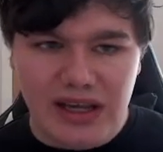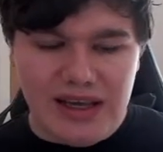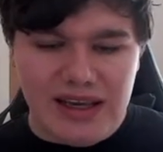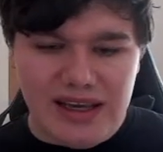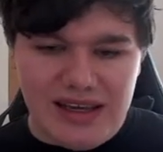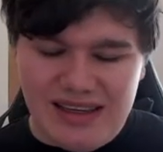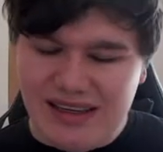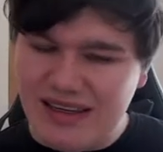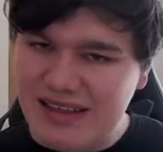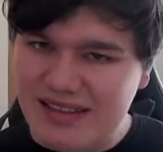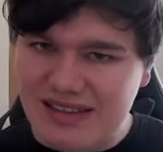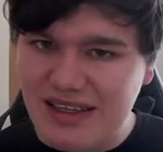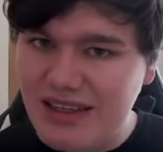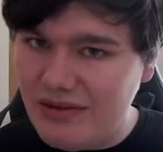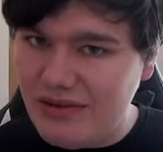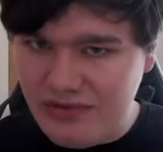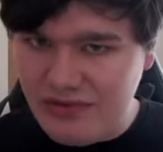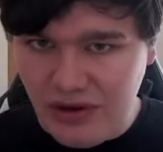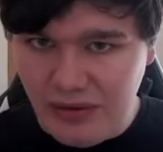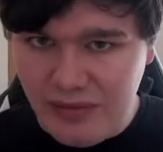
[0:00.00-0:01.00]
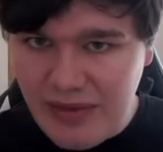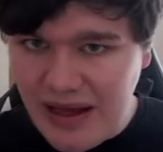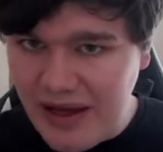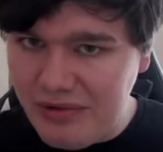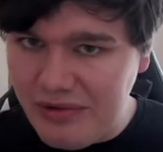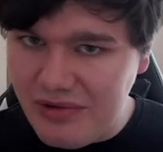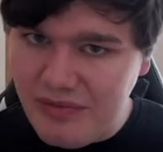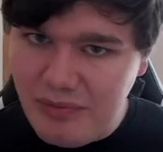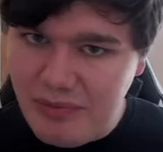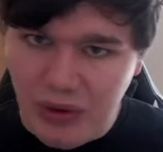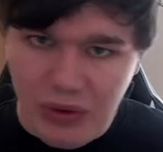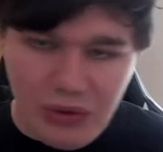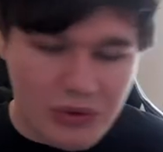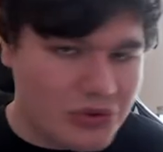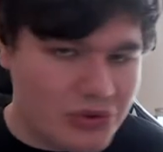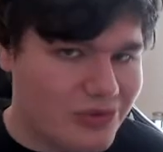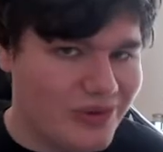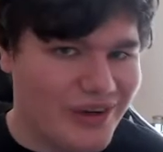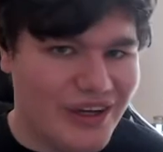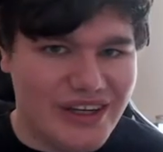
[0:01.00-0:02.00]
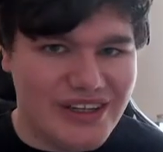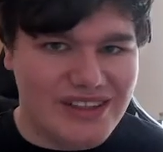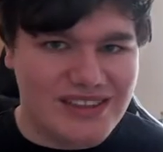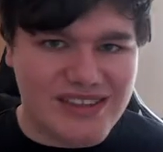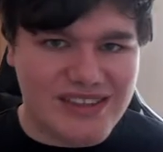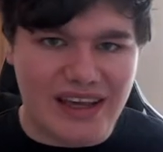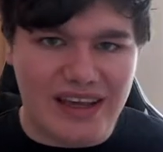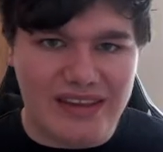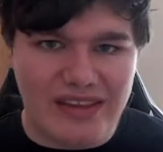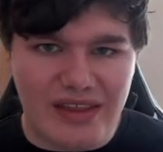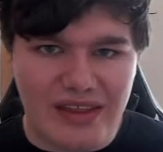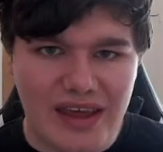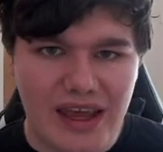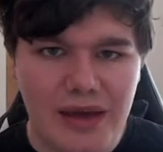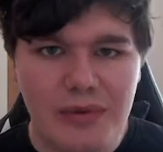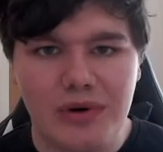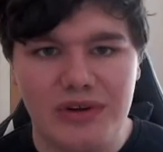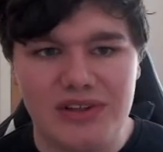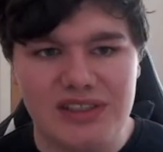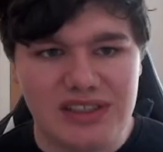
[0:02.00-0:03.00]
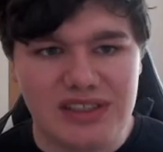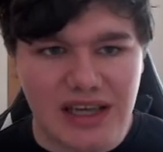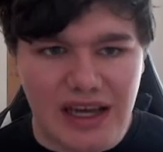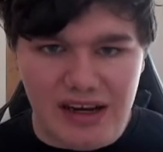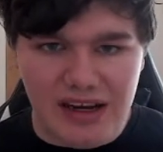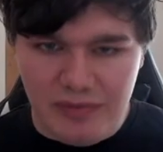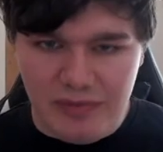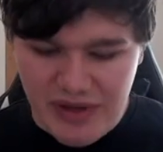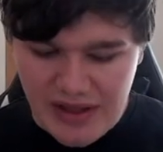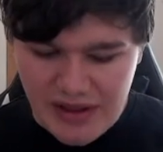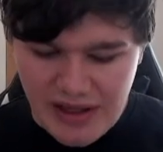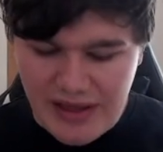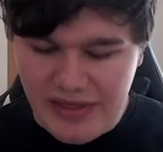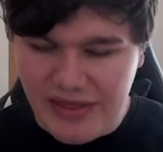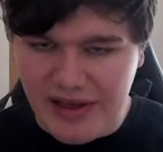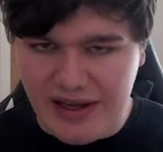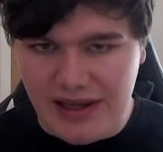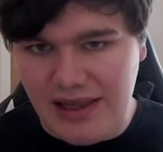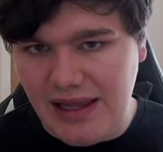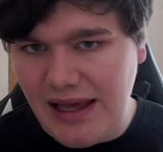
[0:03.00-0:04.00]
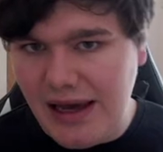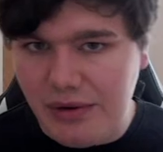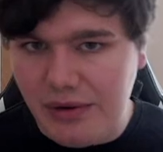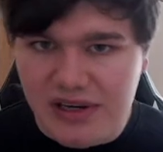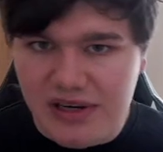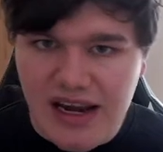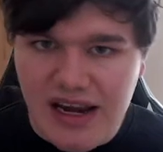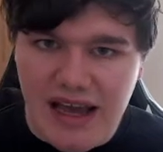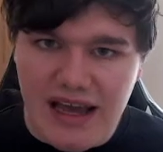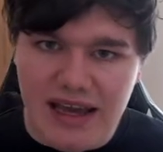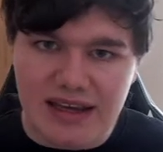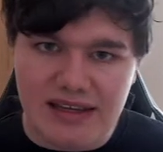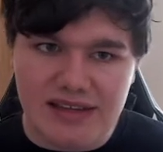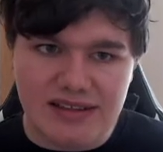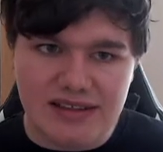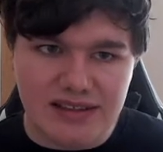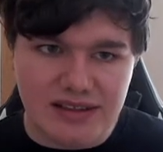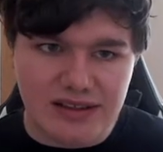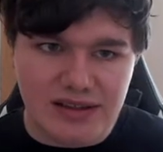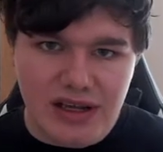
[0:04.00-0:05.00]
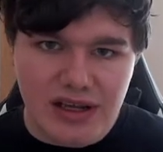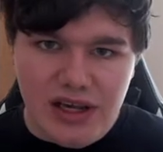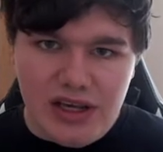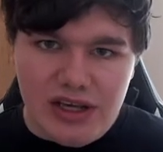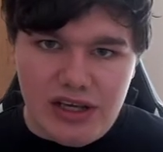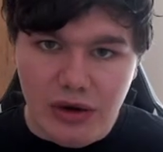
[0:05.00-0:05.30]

ESE have come out with bold words saying that they want to kind of be like the Cloud9s and,